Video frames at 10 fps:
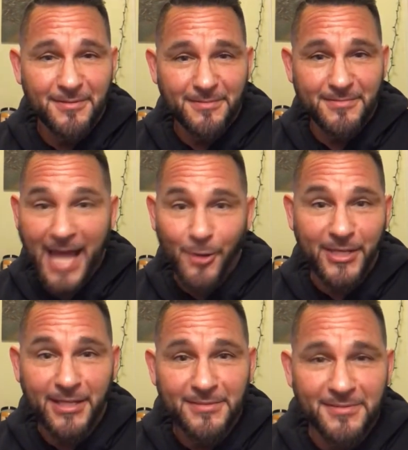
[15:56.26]
Downy.
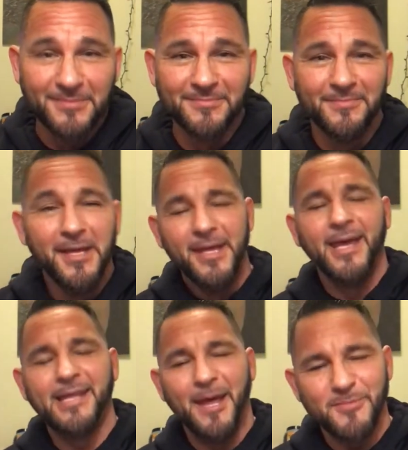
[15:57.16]

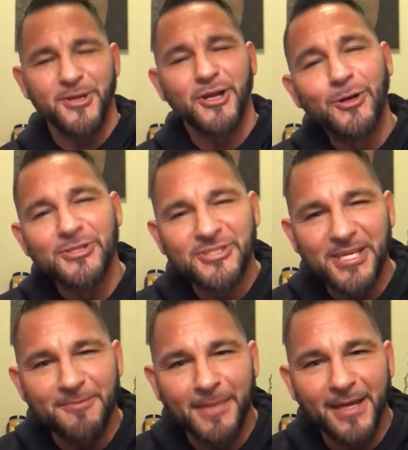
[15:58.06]
And I'm going to go to
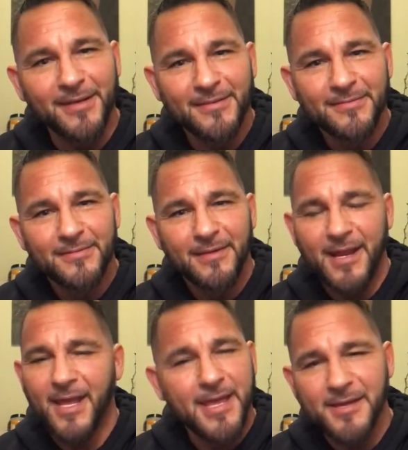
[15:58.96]
sleep, man. And
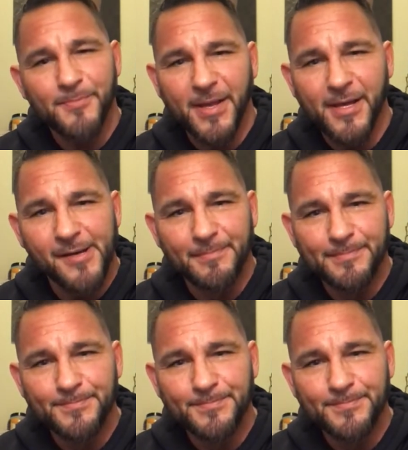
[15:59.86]
I ain't going to pick up.